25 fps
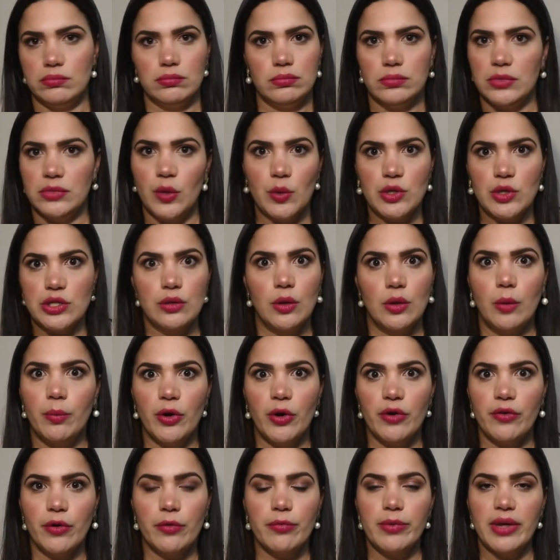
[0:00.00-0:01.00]
there was no
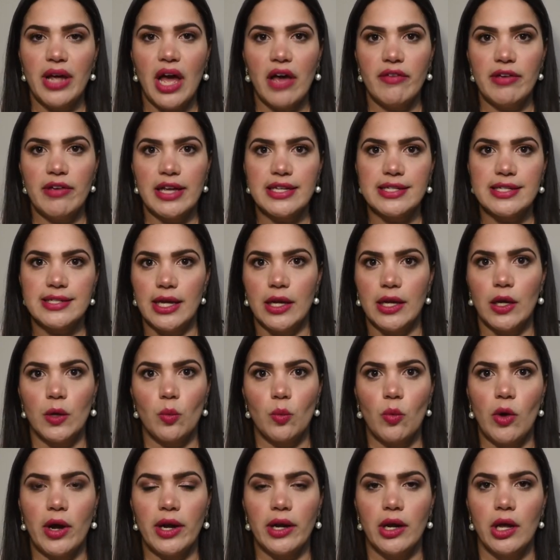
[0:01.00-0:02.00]
point for me having a
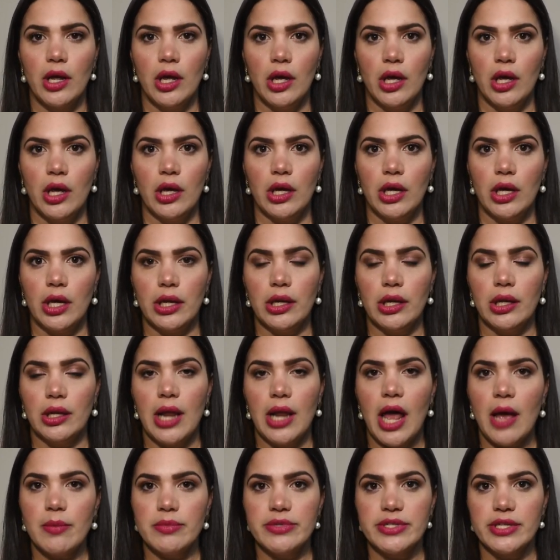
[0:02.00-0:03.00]
second one in
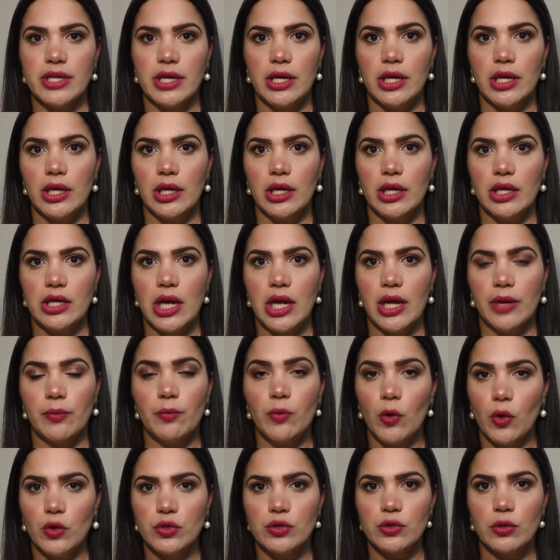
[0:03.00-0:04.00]
lambskin and
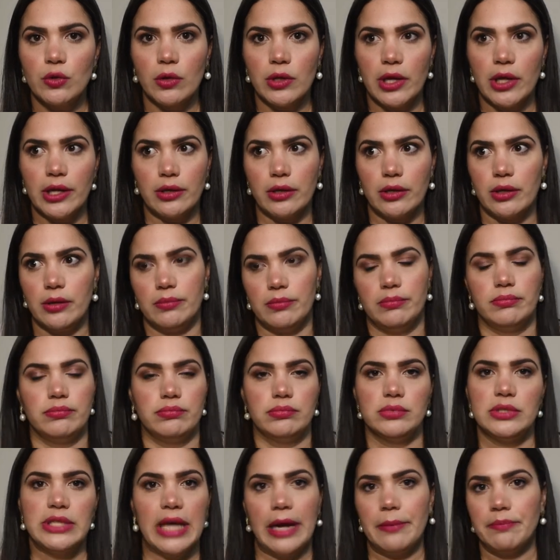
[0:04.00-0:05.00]
rose gold. And
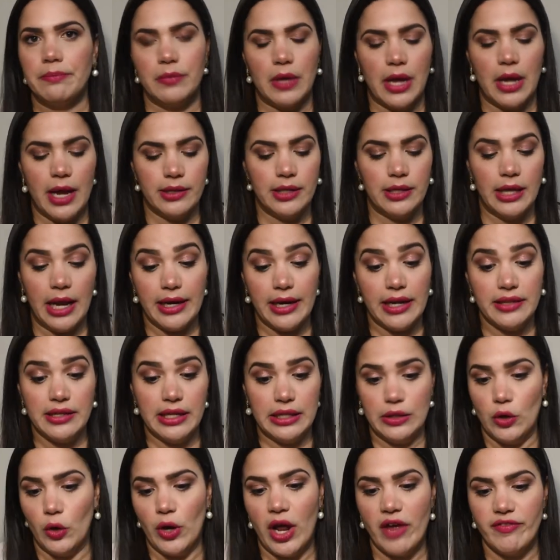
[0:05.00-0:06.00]
yeah, I
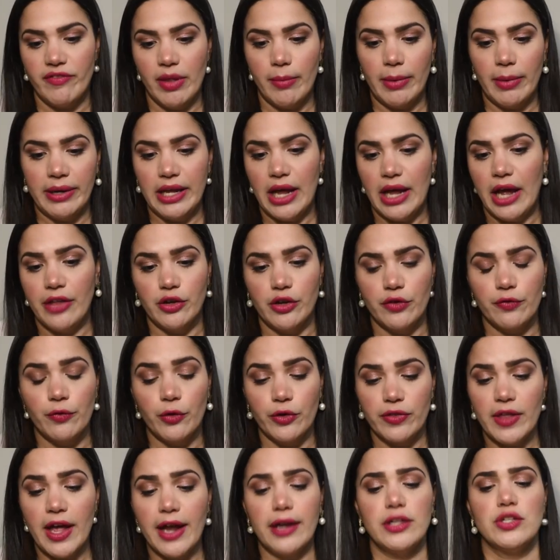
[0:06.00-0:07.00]
did not have the money either for
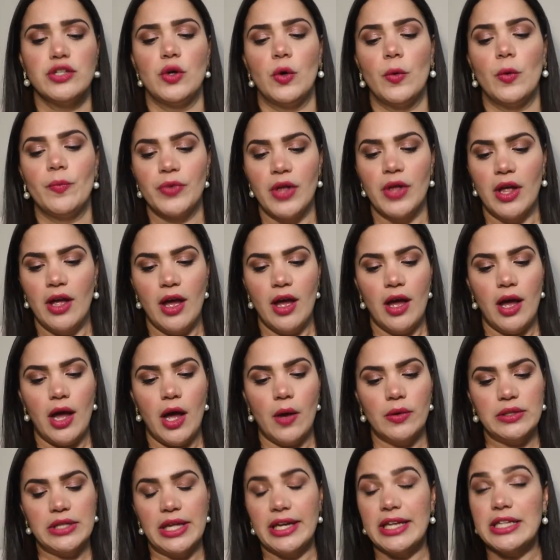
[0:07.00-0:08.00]
that. So
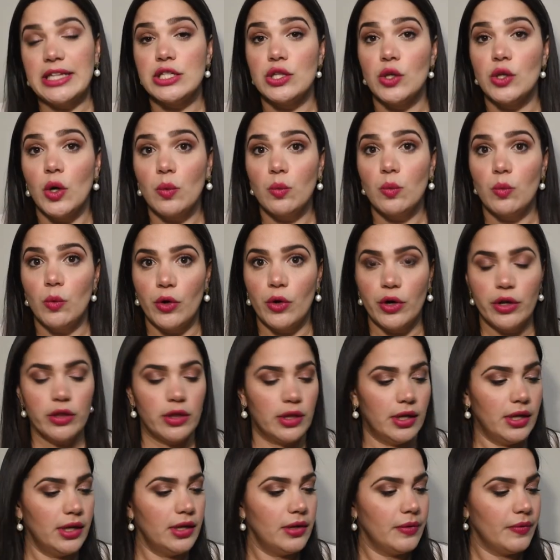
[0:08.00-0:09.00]
I was like, it's not worth
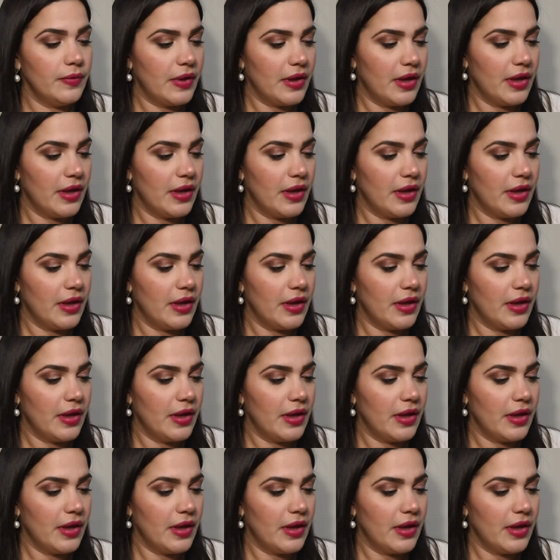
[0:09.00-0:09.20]
it